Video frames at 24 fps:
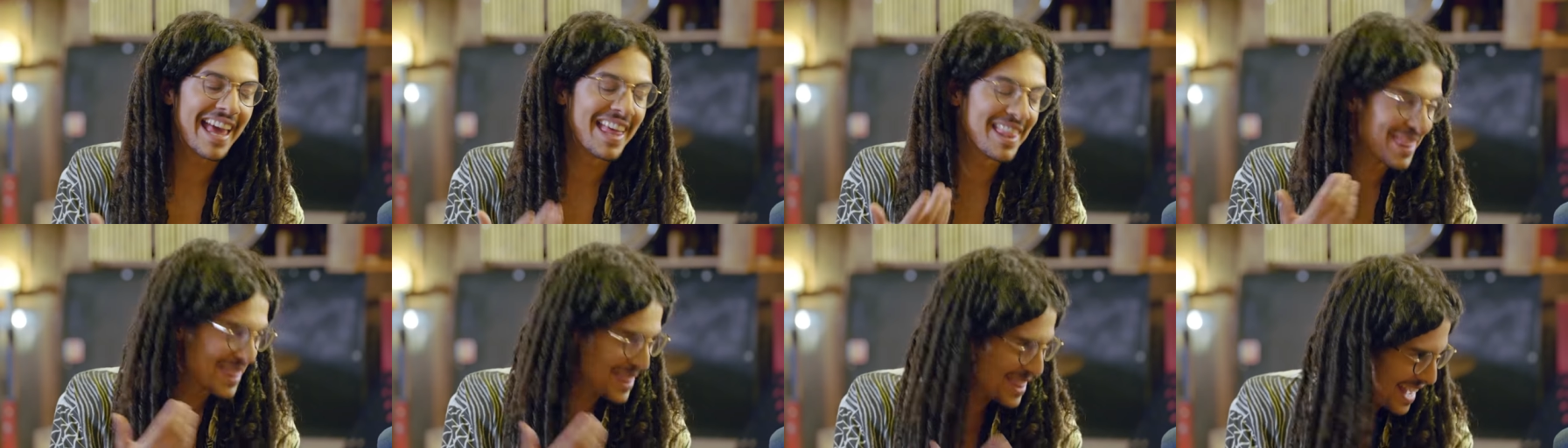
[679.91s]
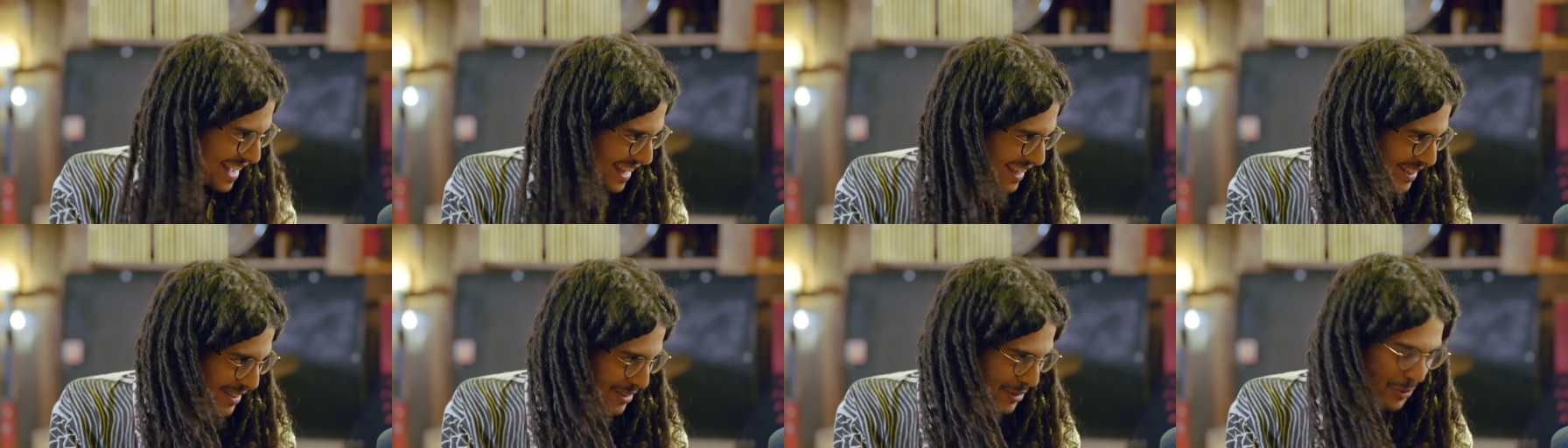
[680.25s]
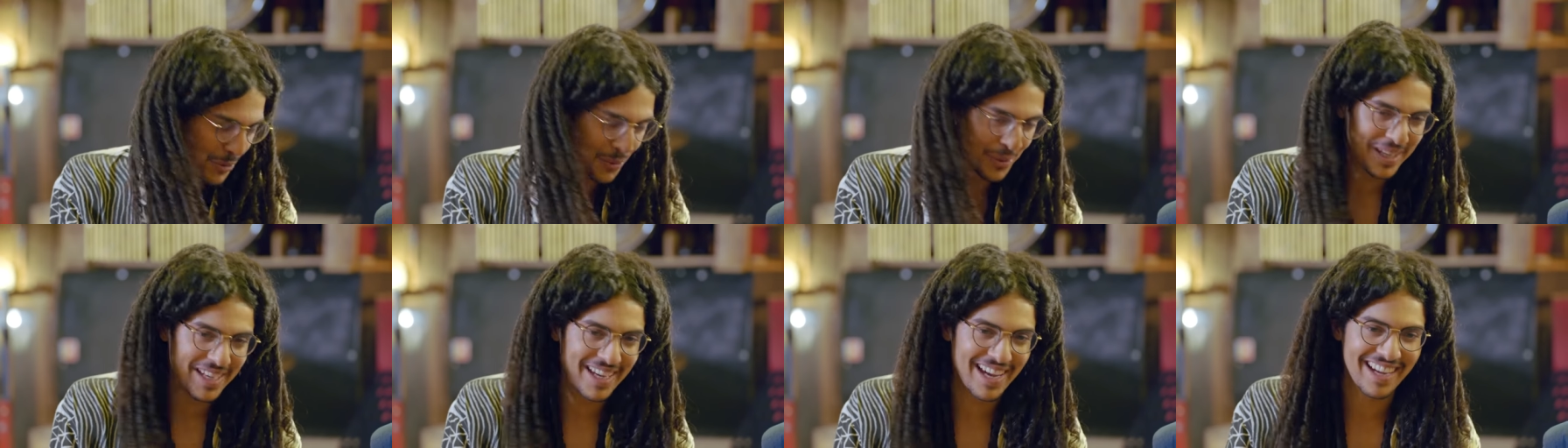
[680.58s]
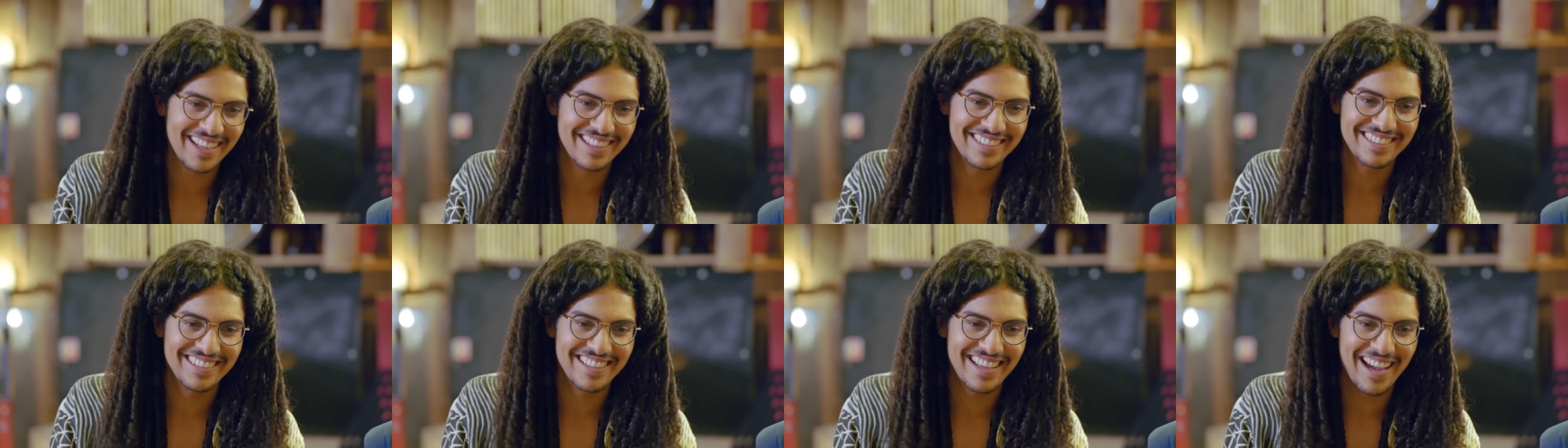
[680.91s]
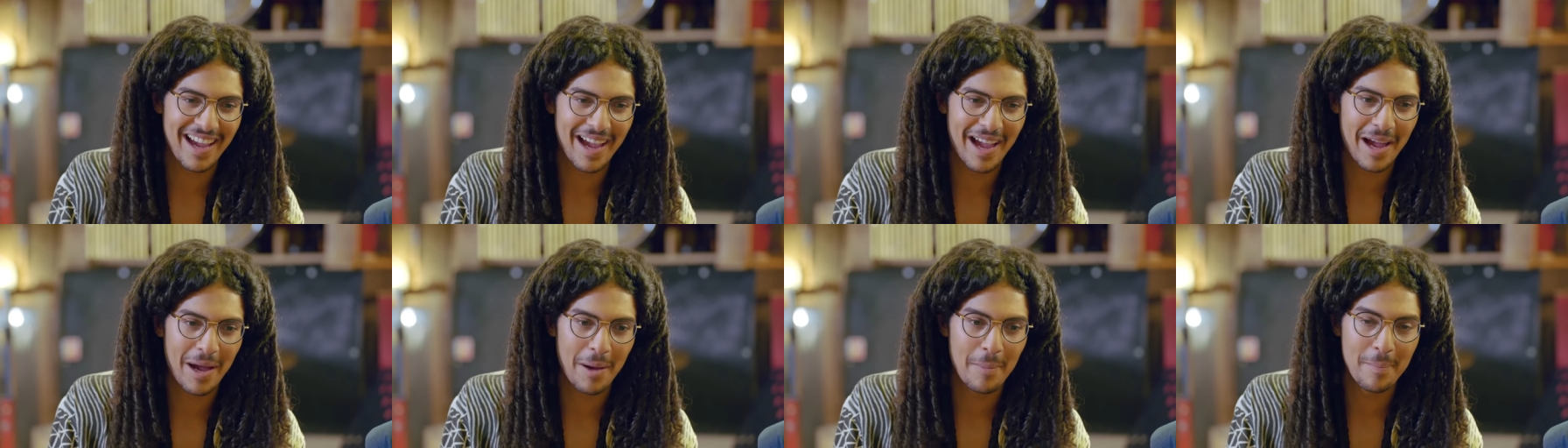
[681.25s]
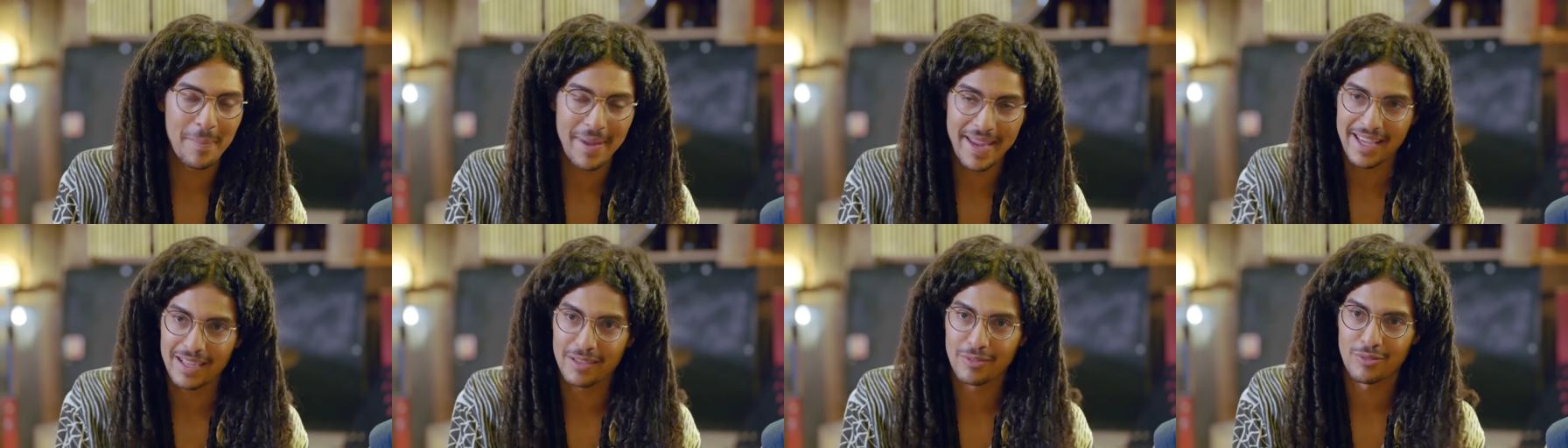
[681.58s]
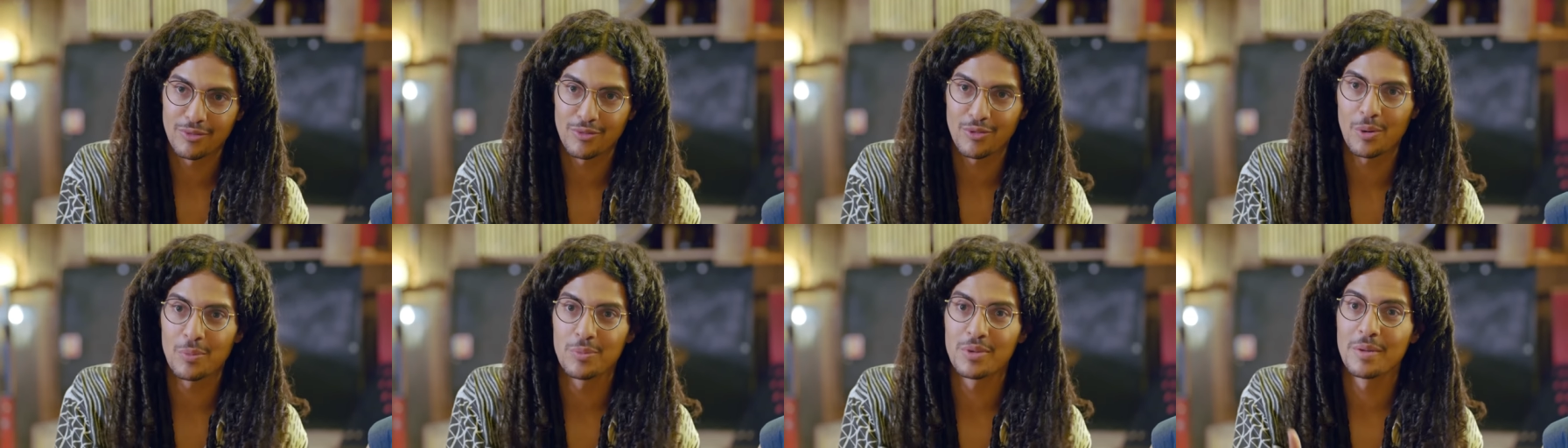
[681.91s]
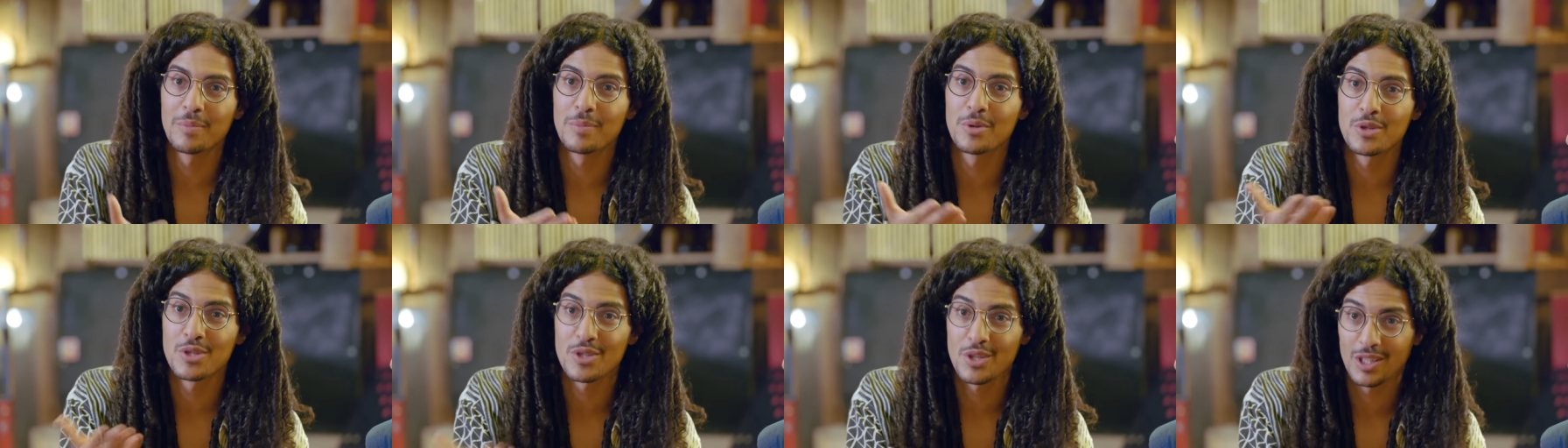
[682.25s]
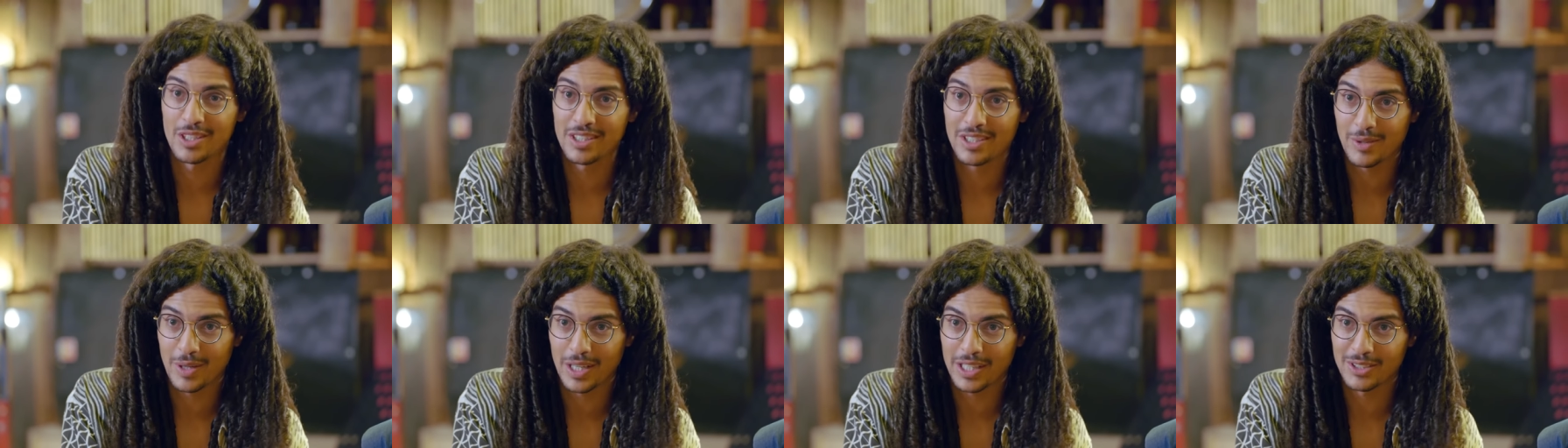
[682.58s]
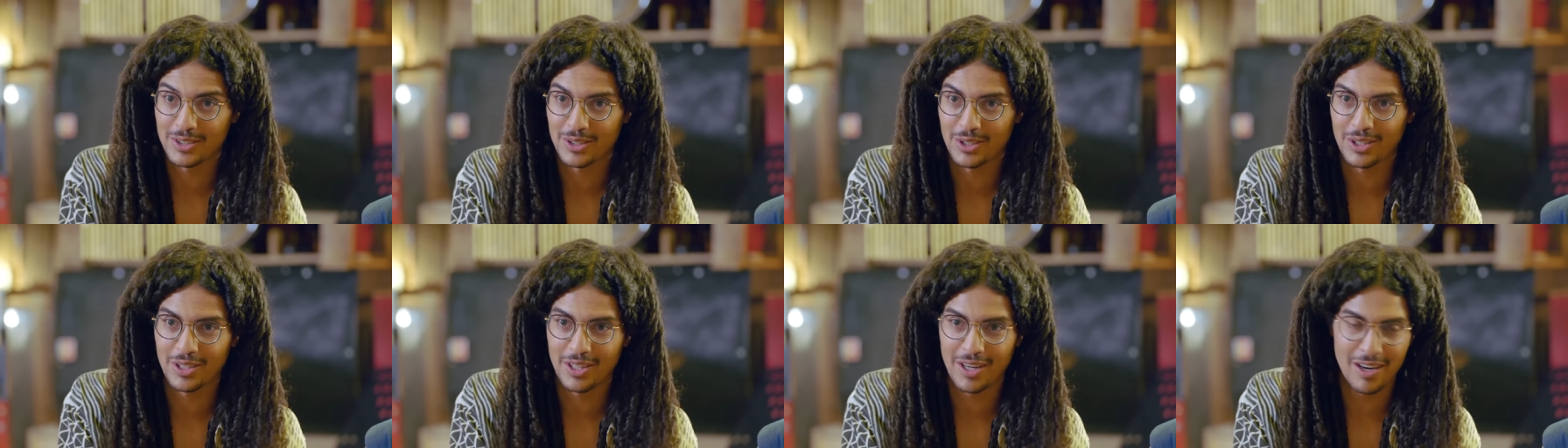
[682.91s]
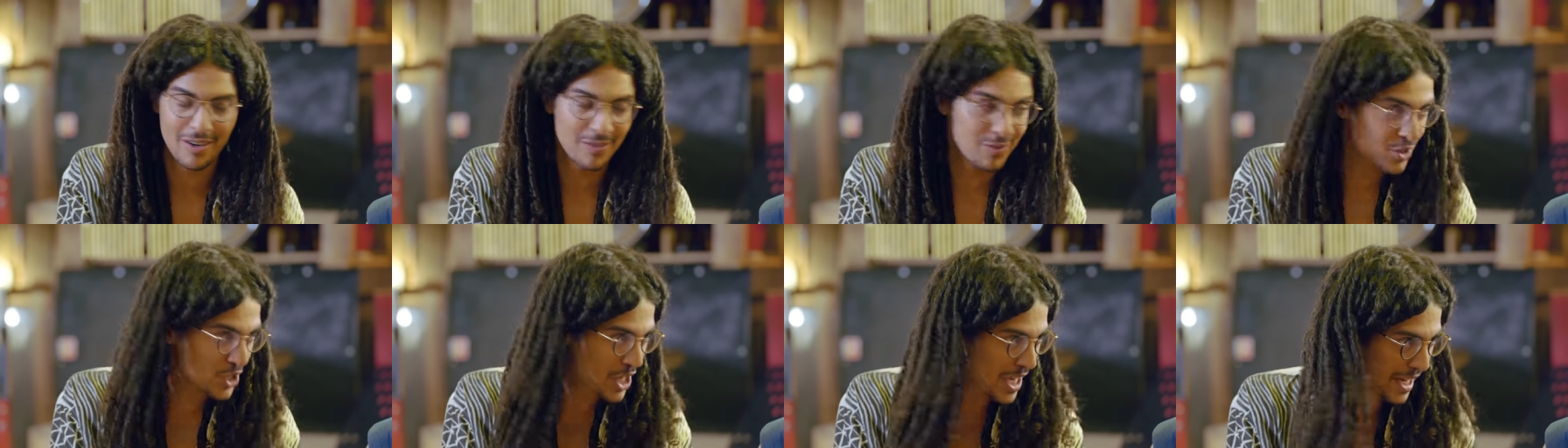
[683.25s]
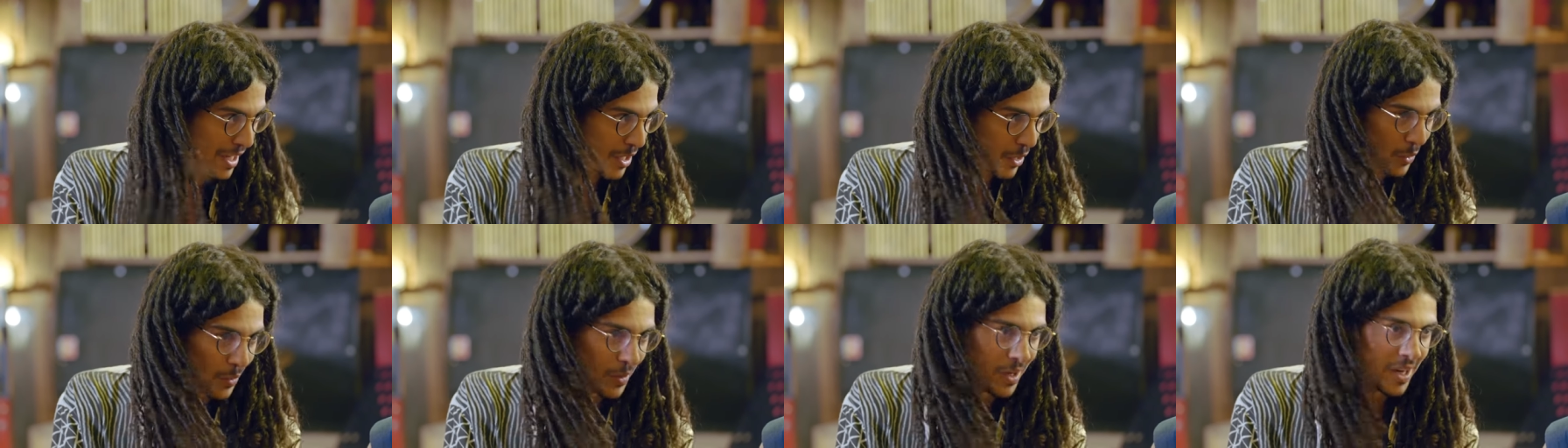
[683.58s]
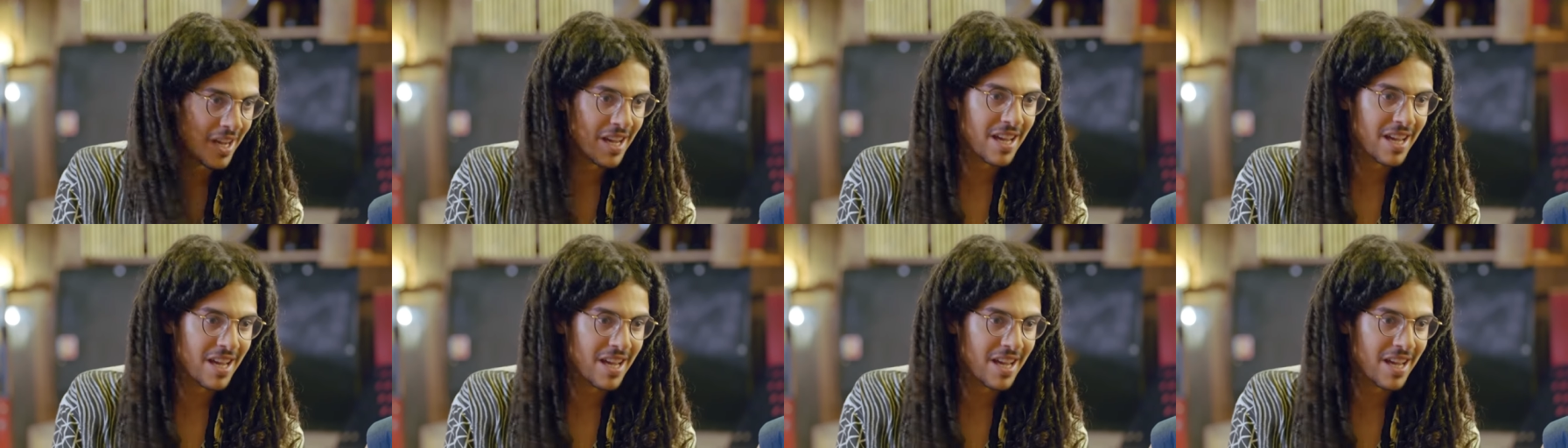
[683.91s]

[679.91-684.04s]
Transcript: And then we got a mail from the musical director of JLo,